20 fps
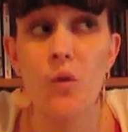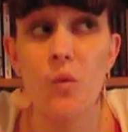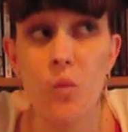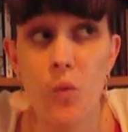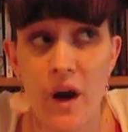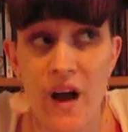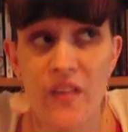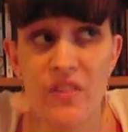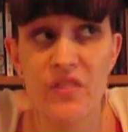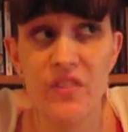
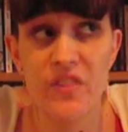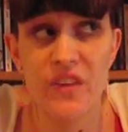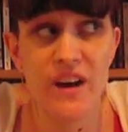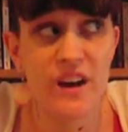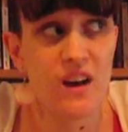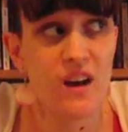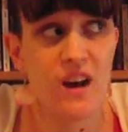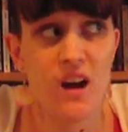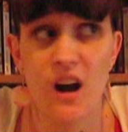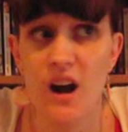One
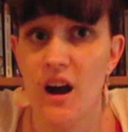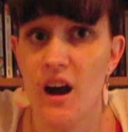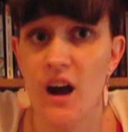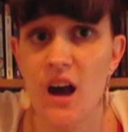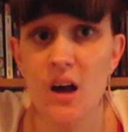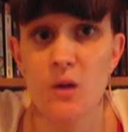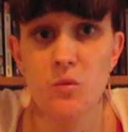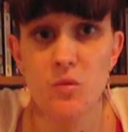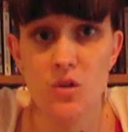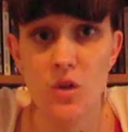that
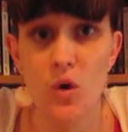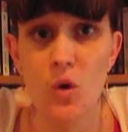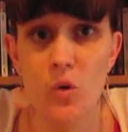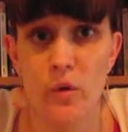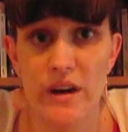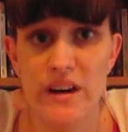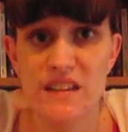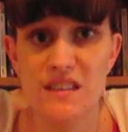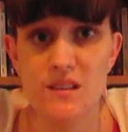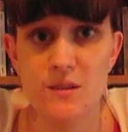I will
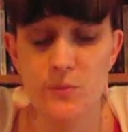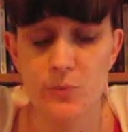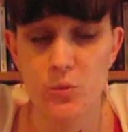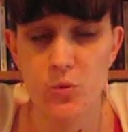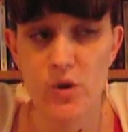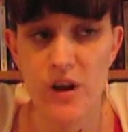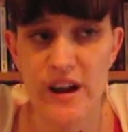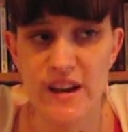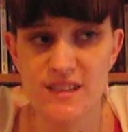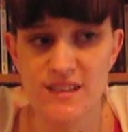always
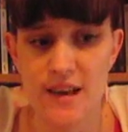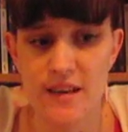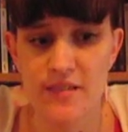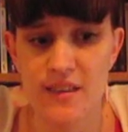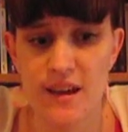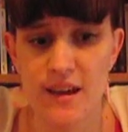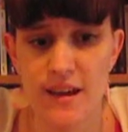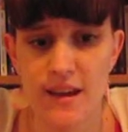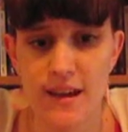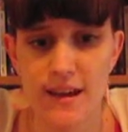praise, I
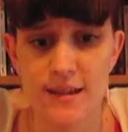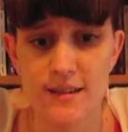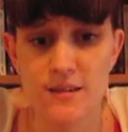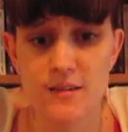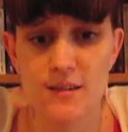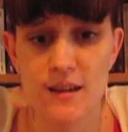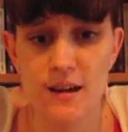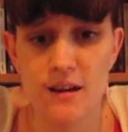think, is